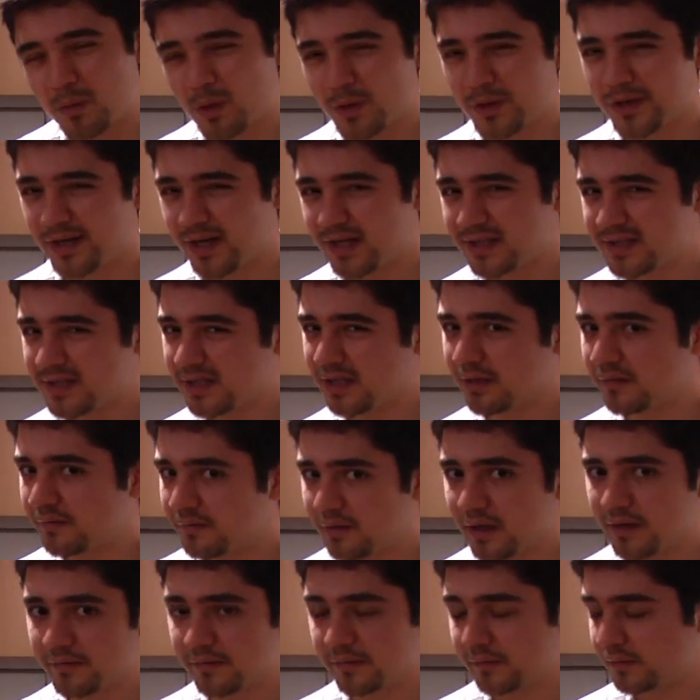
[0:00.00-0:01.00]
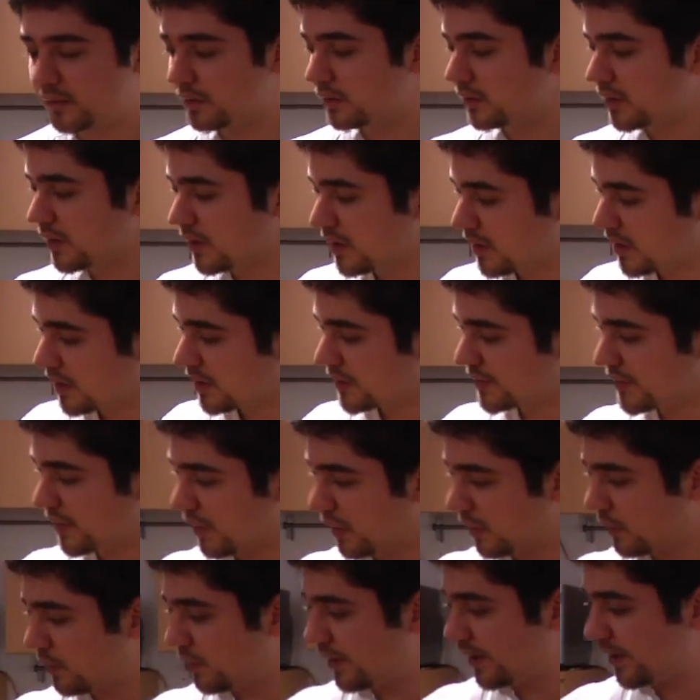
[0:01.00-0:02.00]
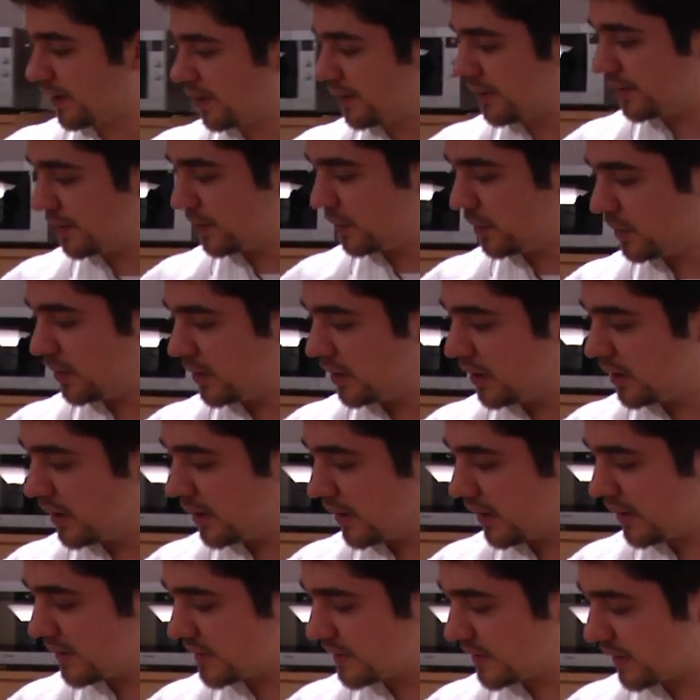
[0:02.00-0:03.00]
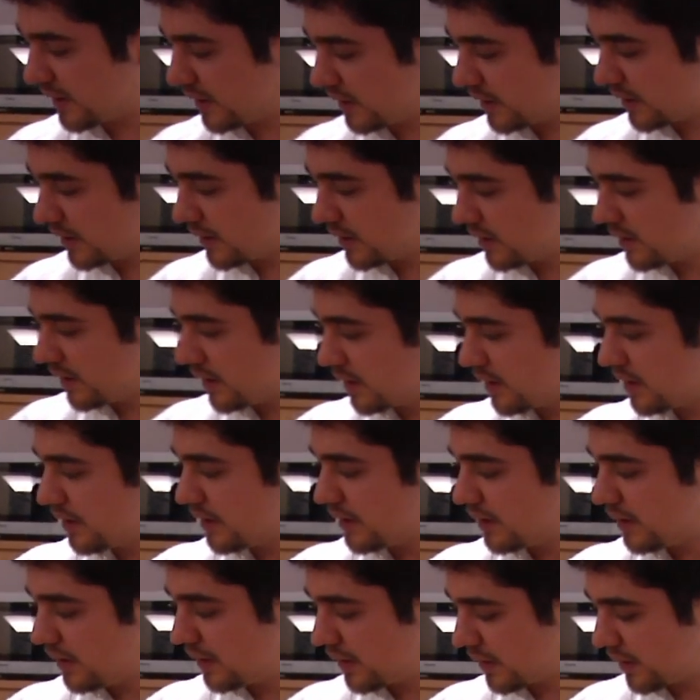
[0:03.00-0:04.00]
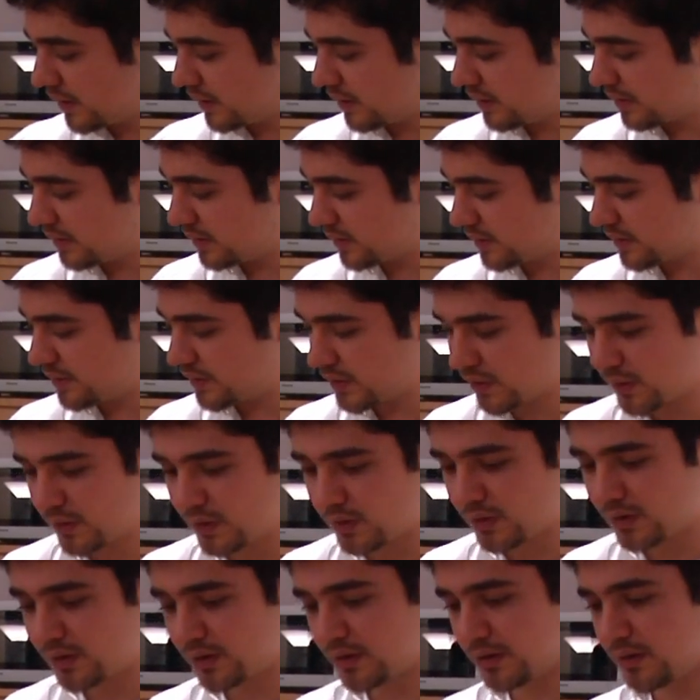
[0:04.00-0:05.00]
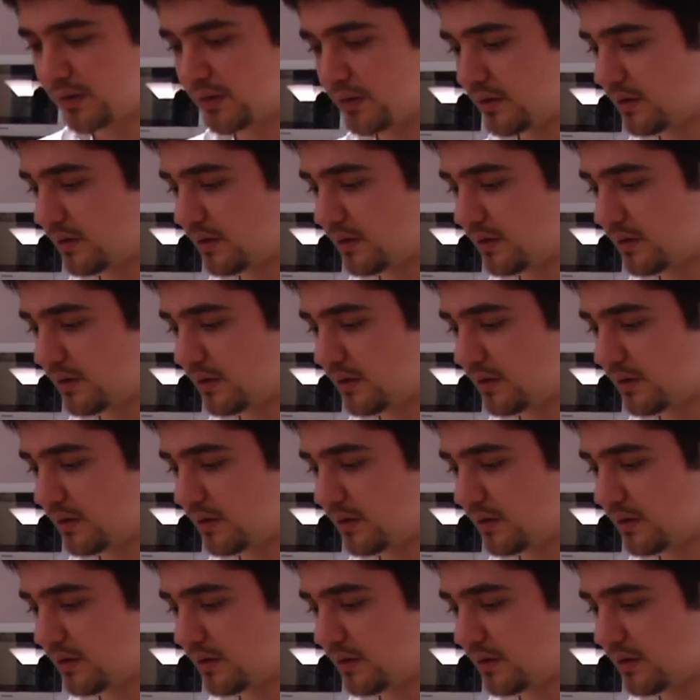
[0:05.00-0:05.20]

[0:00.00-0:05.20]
more nutty and flavorful. So what you're going to do is that you're going to turn on